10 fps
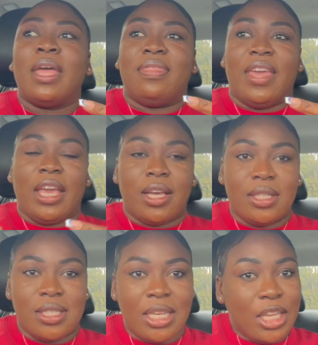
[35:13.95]
They
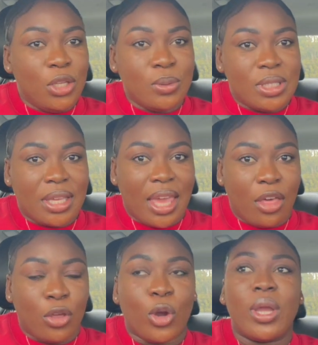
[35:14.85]
continue
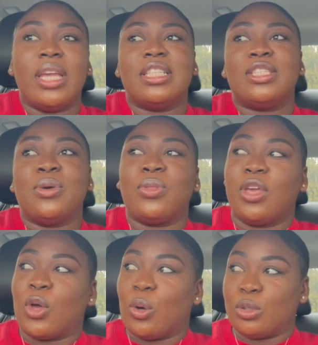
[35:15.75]
together until
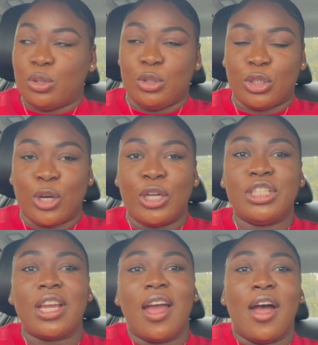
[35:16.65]
they go to church